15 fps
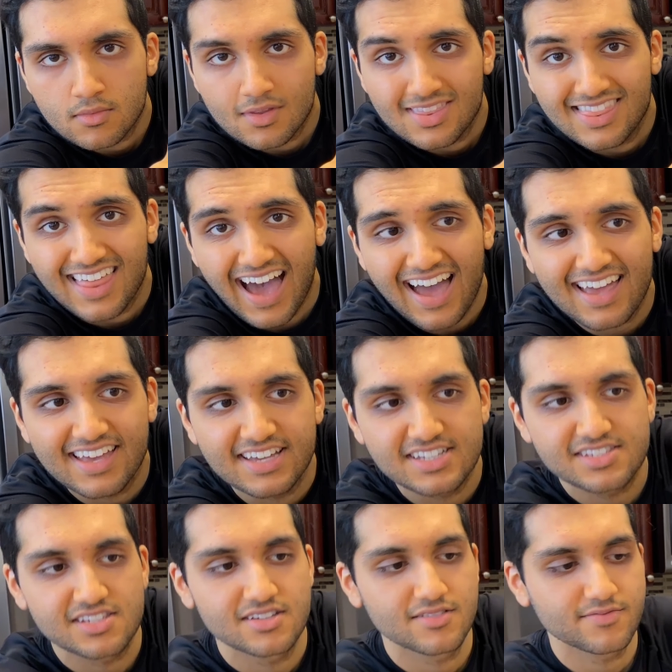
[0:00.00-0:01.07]
That
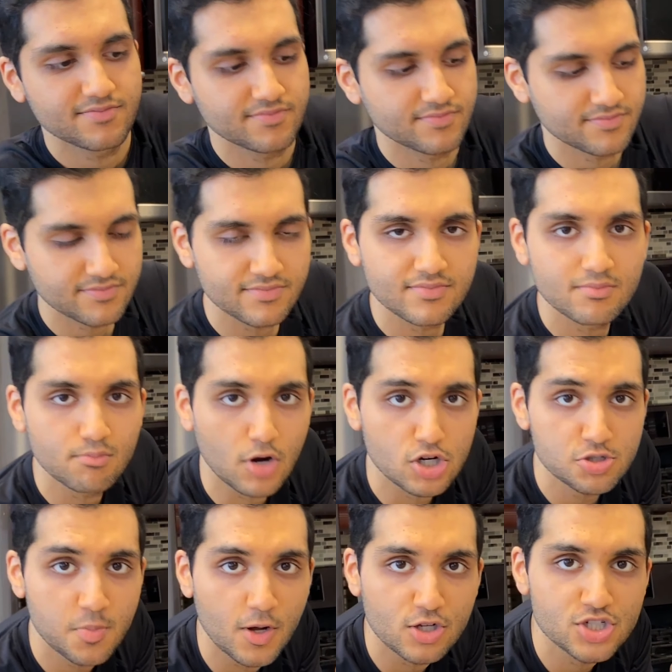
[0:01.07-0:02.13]
is
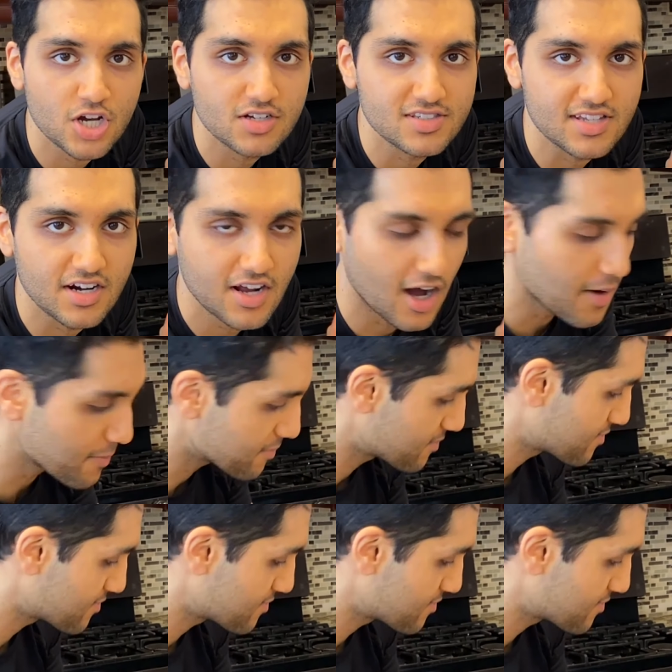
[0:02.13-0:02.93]
marshmallow chunks in a cup.